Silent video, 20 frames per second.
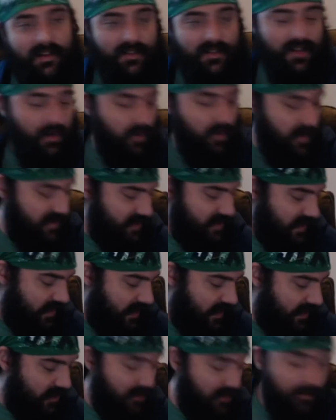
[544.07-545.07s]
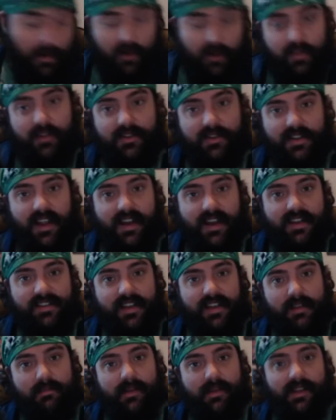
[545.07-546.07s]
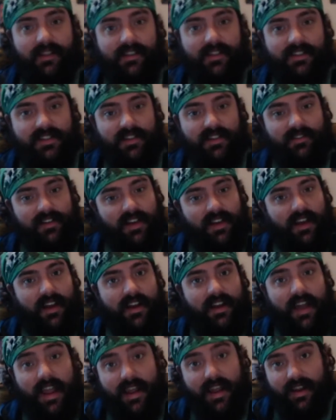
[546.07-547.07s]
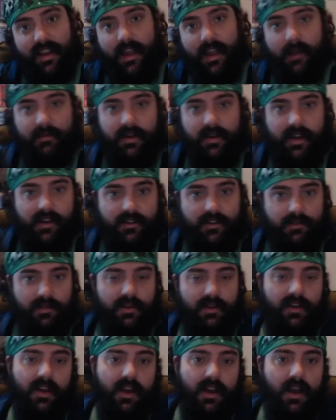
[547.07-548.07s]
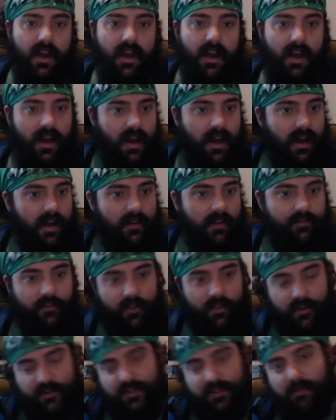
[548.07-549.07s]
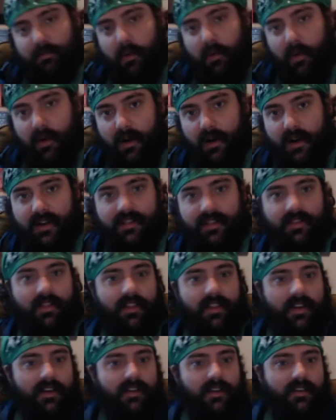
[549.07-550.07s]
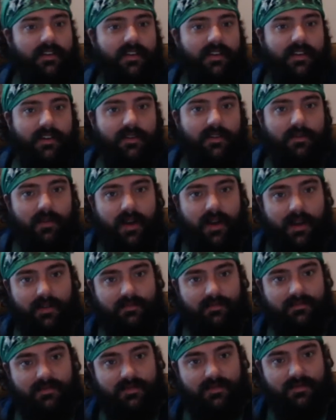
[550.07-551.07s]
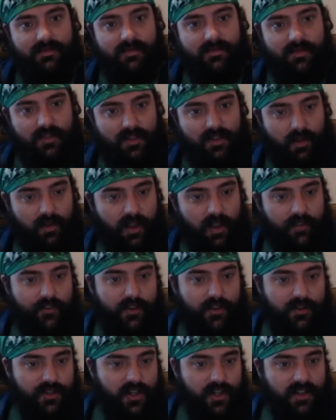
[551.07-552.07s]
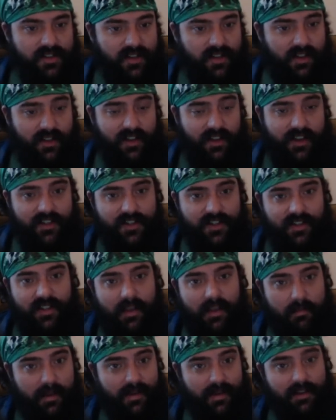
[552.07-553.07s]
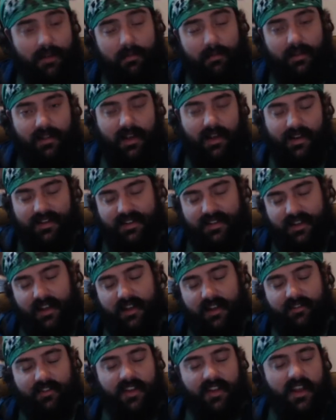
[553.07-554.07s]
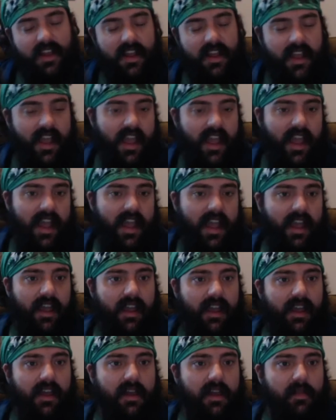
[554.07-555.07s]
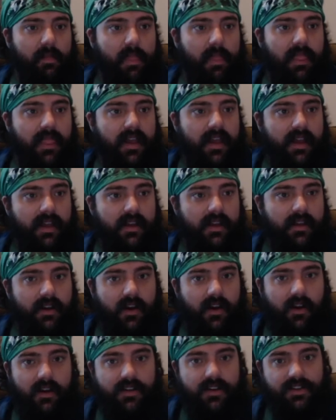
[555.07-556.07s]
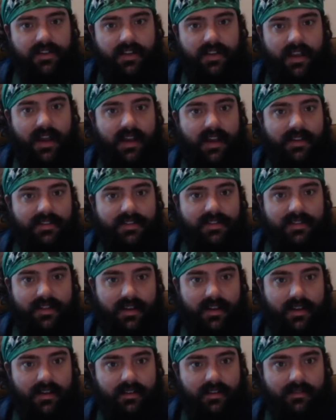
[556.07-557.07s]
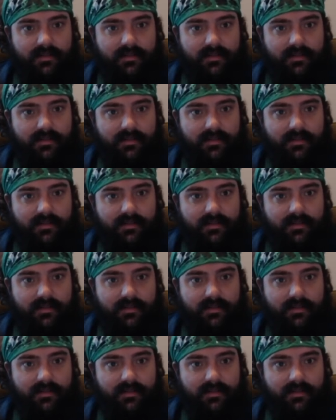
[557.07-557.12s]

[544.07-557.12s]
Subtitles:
so I want to say thank you to both those guys, 8-Bit Glitch 79 and Captain Algebra, for their support. They, when I sold off huge chunks of the collection, they picked up a lot of stuff, and they are just guys that,